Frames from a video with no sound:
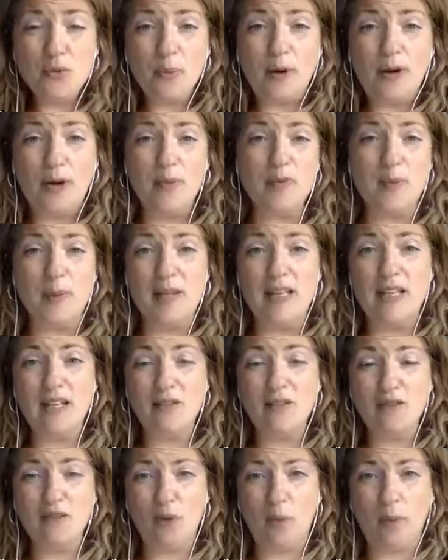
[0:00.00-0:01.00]
where I'm
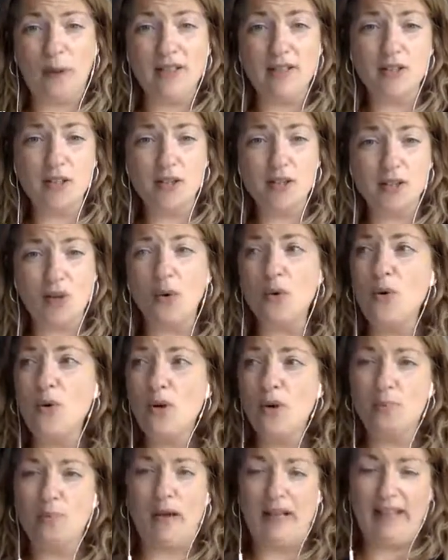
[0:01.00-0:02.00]
speaking from my soul
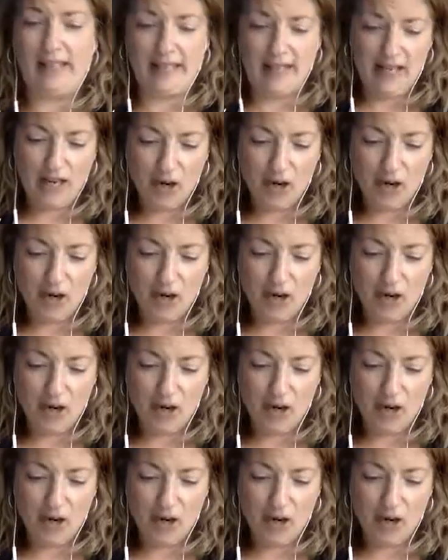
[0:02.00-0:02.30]
and